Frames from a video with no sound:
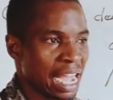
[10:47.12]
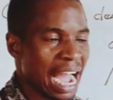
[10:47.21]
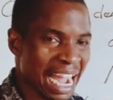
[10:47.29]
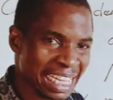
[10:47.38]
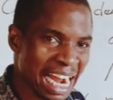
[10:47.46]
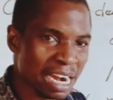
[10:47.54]

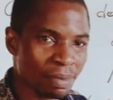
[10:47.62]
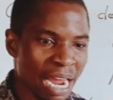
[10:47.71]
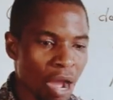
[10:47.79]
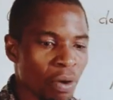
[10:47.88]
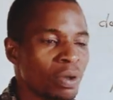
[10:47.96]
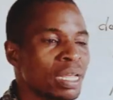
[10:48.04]
Are you hearing
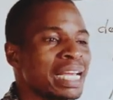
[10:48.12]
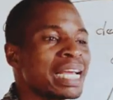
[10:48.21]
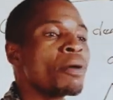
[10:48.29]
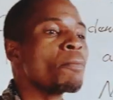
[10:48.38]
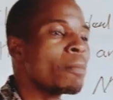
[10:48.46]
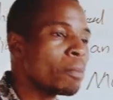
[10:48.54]
now?
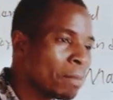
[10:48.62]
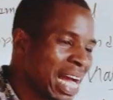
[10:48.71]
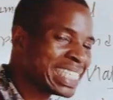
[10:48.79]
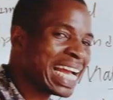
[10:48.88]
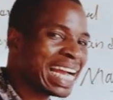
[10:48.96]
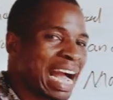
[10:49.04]

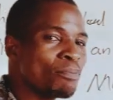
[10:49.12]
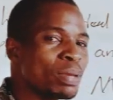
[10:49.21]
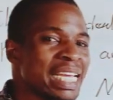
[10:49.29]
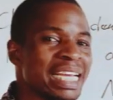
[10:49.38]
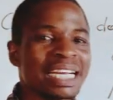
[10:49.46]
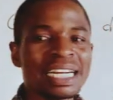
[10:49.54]
Matter can
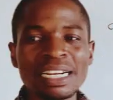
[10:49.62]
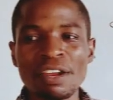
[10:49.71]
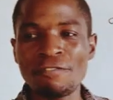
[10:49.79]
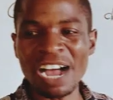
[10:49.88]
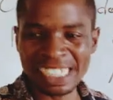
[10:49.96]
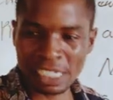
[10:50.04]
be
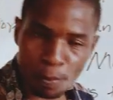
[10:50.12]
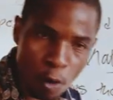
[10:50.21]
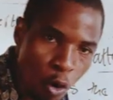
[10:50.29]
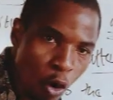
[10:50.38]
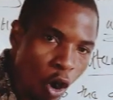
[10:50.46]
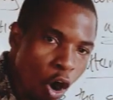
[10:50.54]

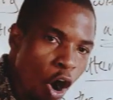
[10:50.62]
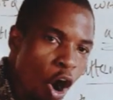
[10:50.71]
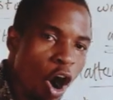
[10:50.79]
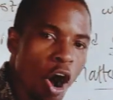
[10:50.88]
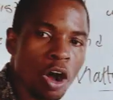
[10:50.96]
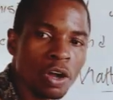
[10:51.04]
reversible
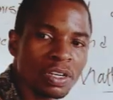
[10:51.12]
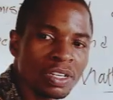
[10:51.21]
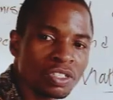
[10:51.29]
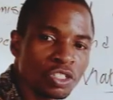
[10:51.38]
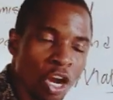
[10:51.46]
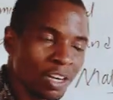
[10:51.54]
or
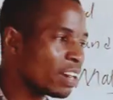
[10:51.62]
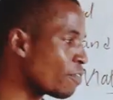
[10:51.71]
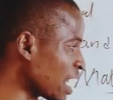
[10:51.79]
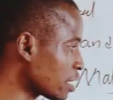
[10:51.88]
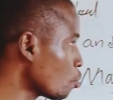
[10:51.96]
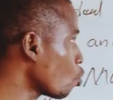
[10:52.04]
not
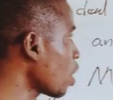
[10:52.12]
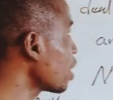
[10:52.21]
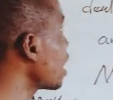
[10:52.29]
reversible. What